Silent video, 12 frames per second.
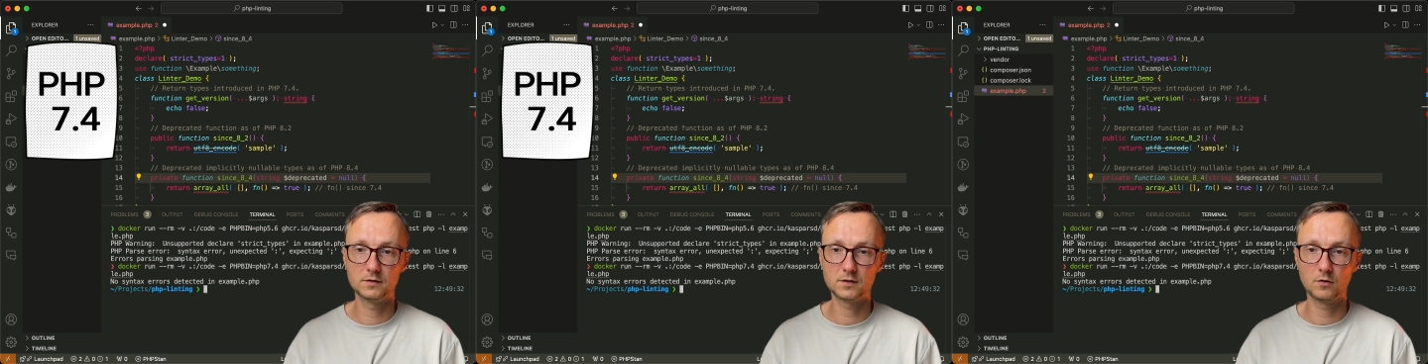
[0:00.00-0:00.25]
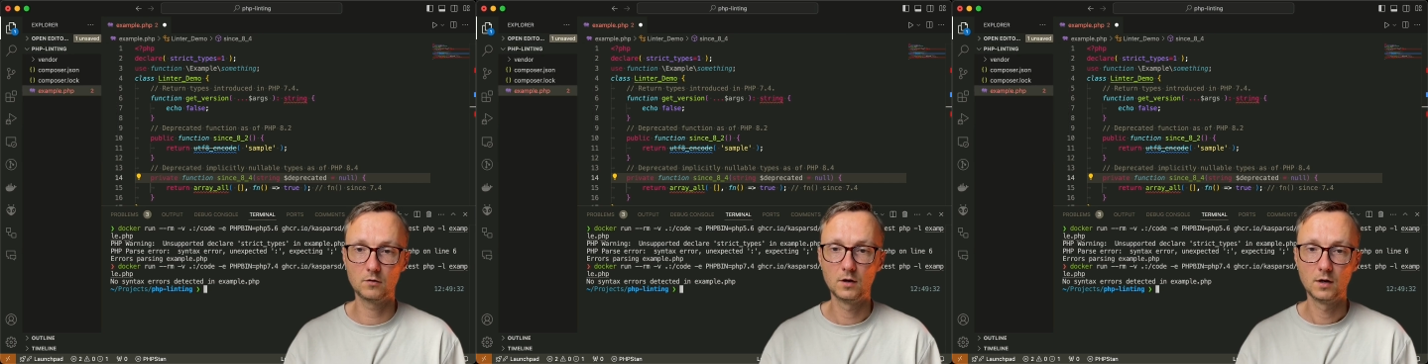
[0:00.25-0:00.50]

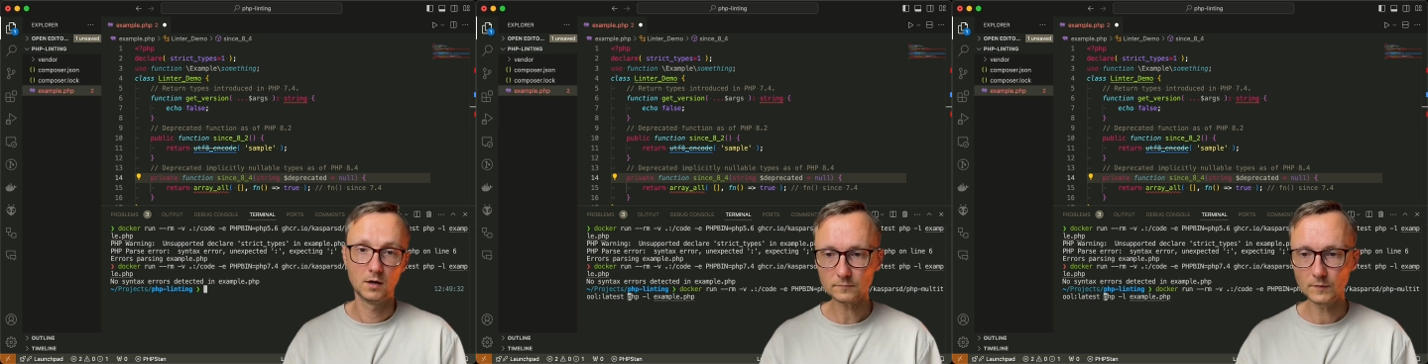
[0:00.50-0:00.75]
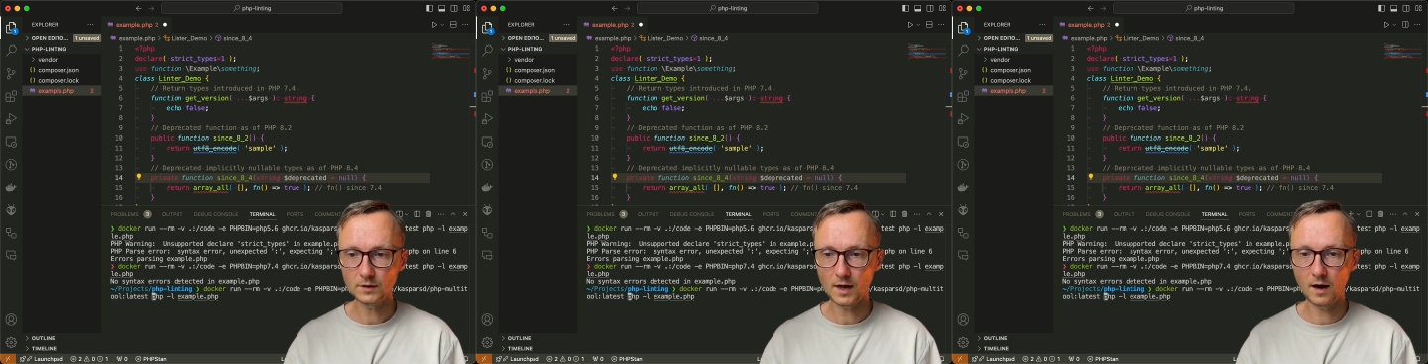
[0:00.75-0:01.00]
So
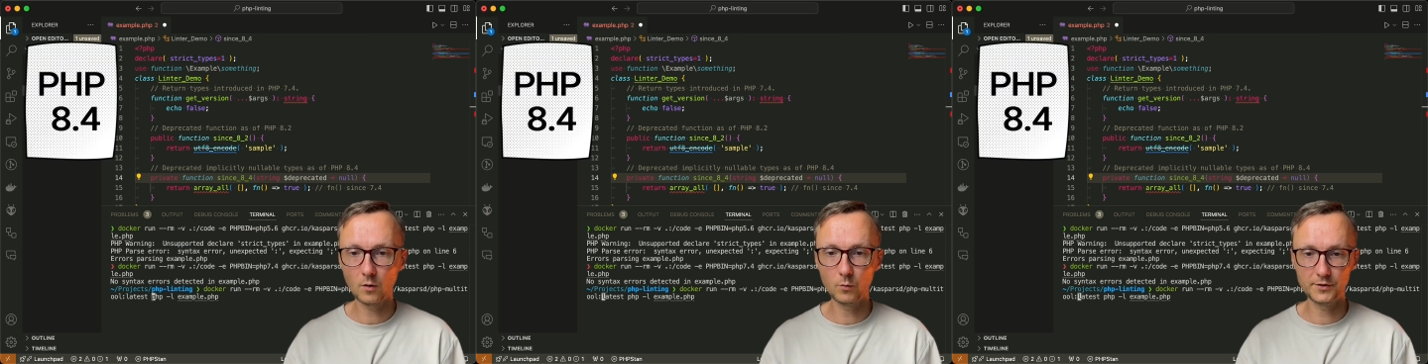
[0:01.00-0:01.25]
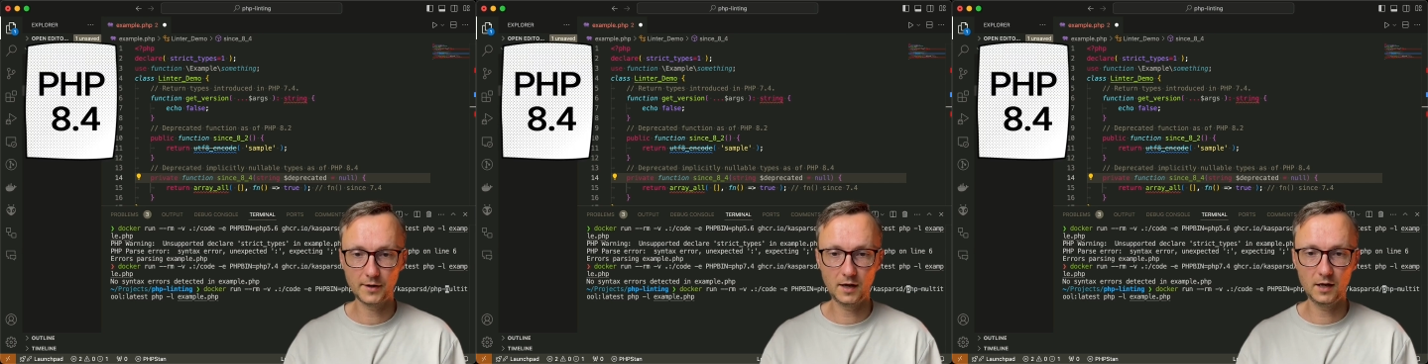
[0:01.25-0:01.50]
now
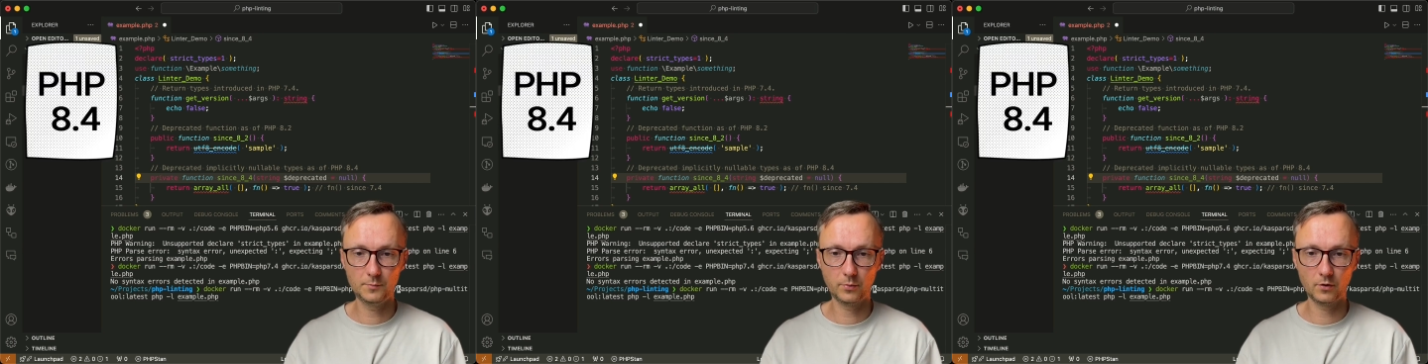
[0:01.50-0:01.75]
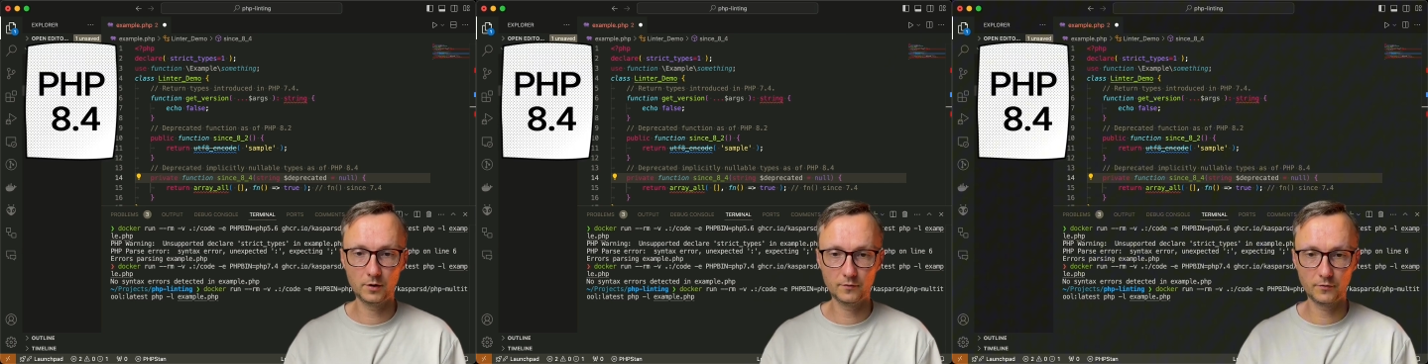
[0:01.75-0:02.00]
with
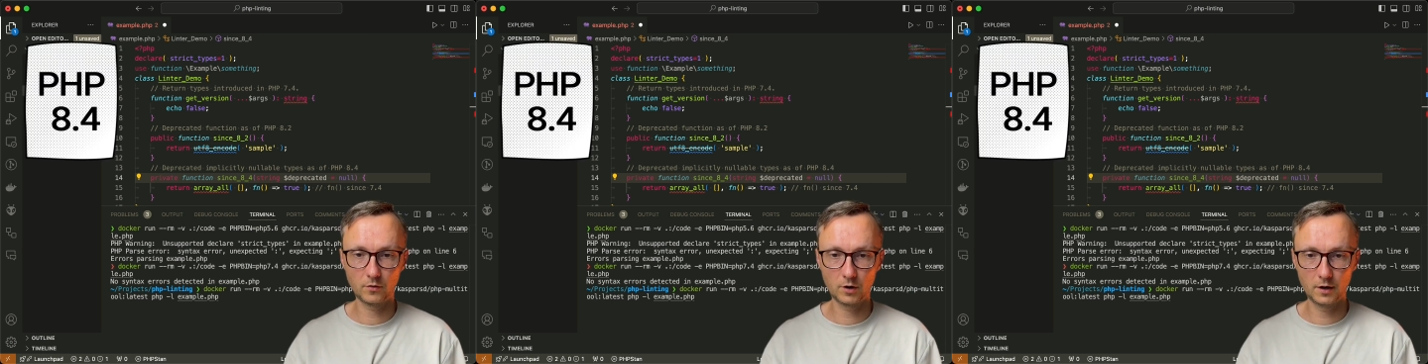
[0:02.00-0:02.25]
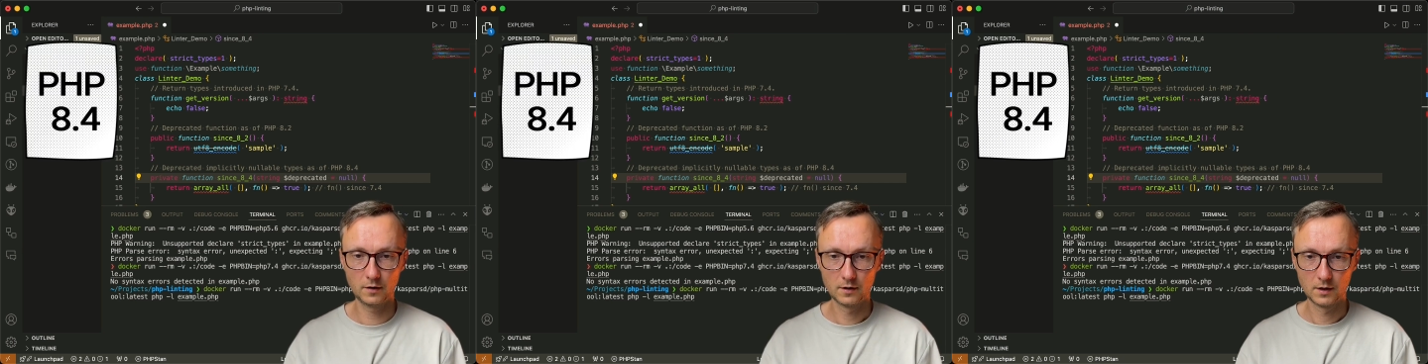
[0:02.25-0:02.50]

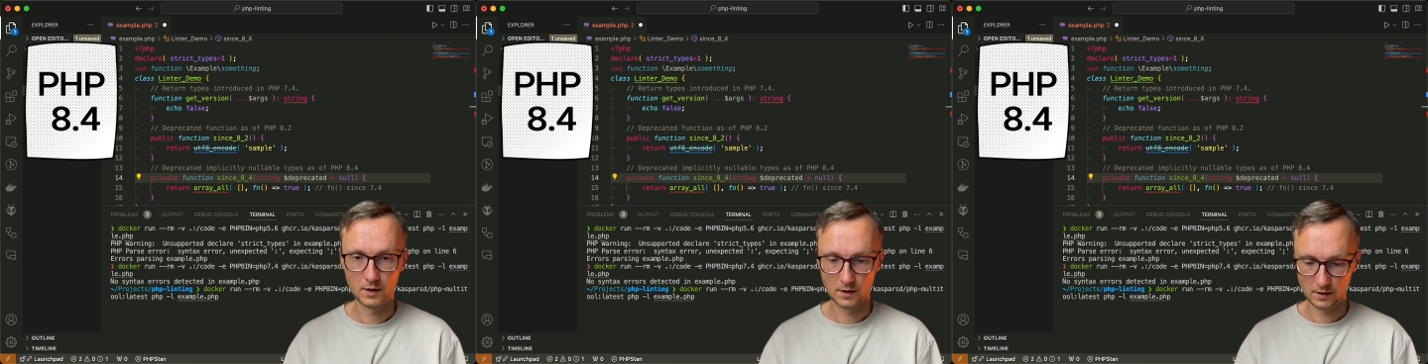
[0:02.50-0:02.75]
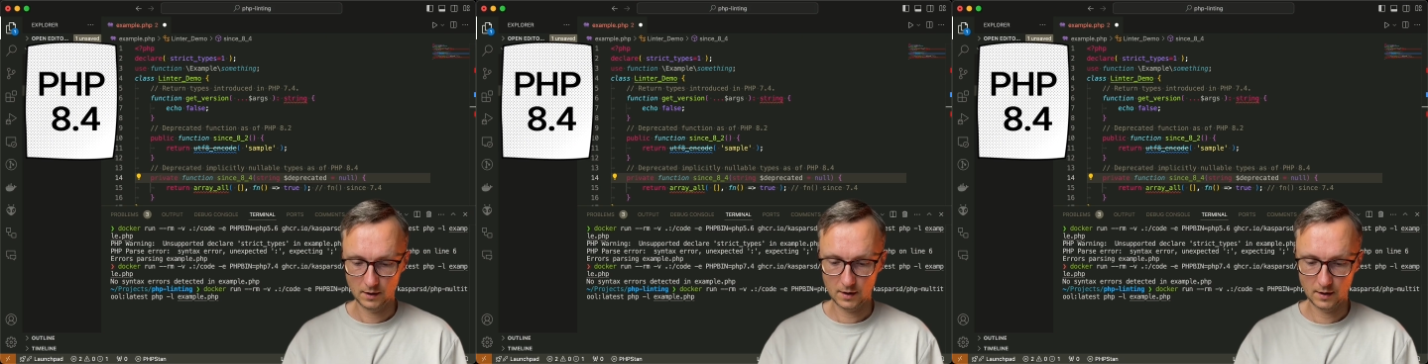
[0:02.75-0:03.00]
8.4,
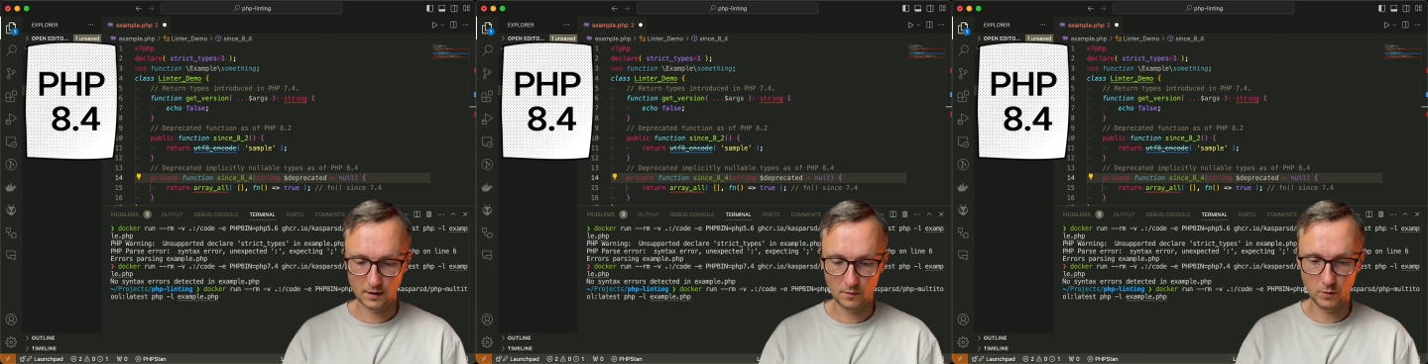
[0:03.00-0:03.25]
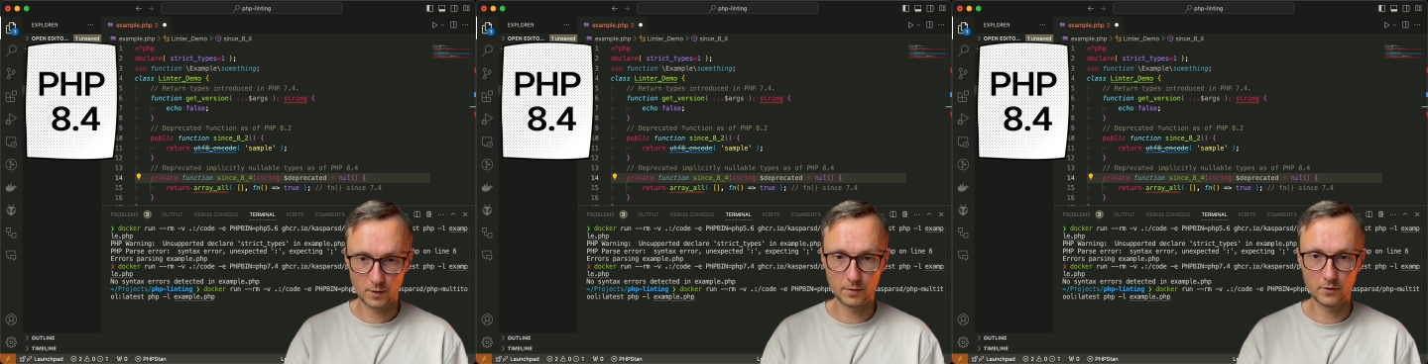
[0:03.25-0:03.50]

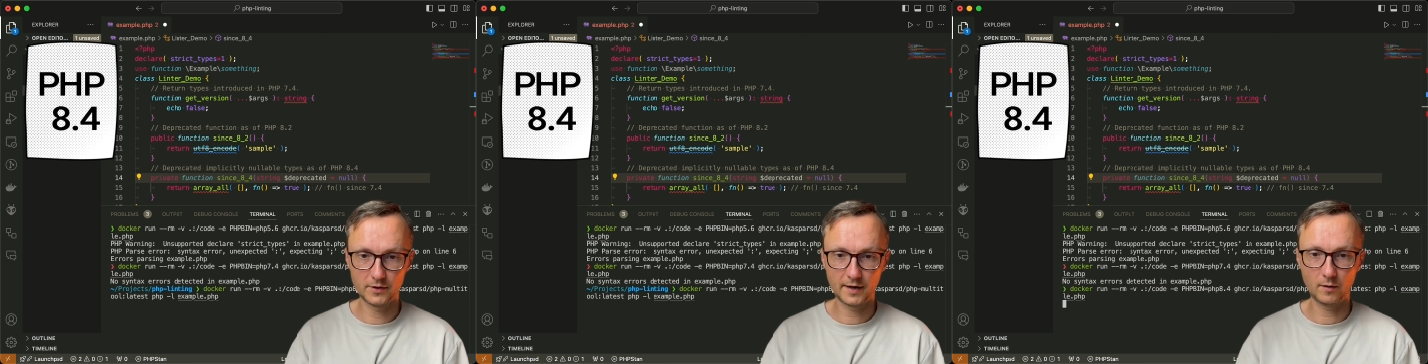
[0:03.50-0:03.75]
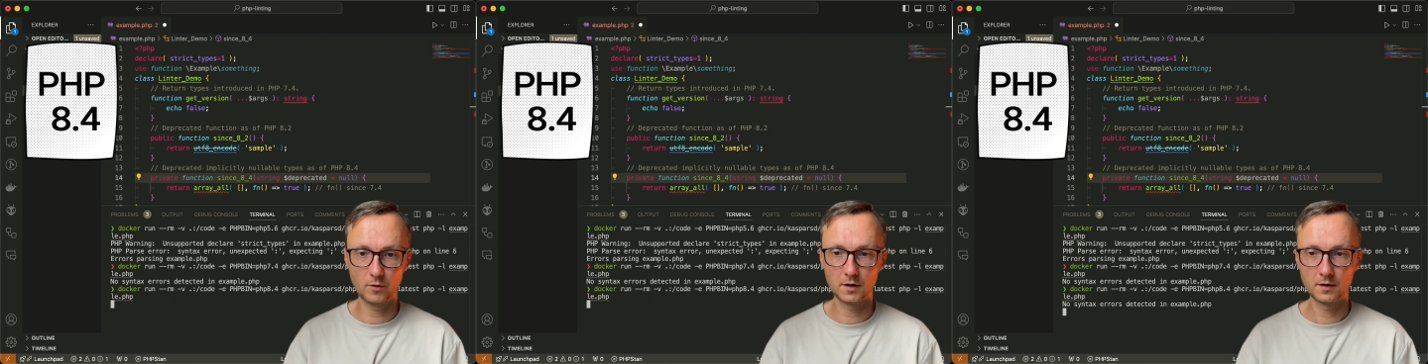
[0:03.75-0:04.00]
what about
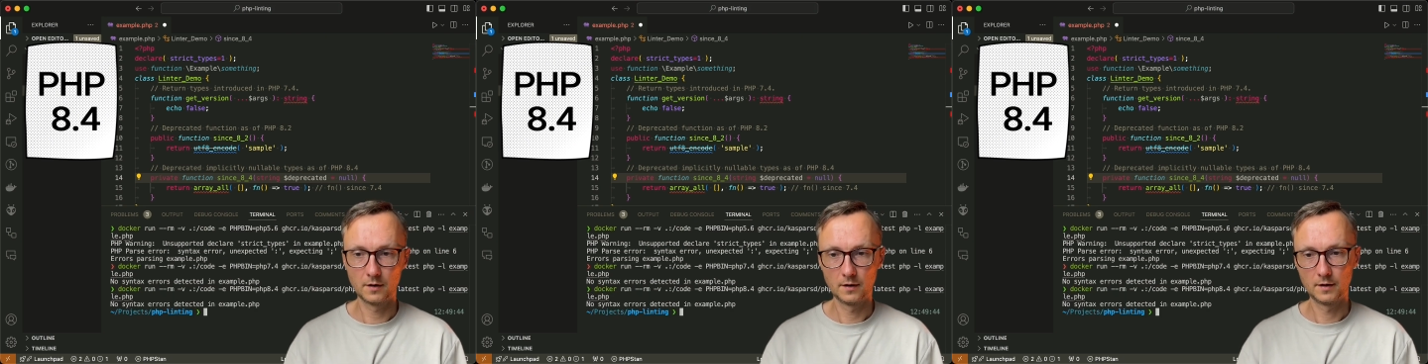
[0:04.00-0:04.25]
that one?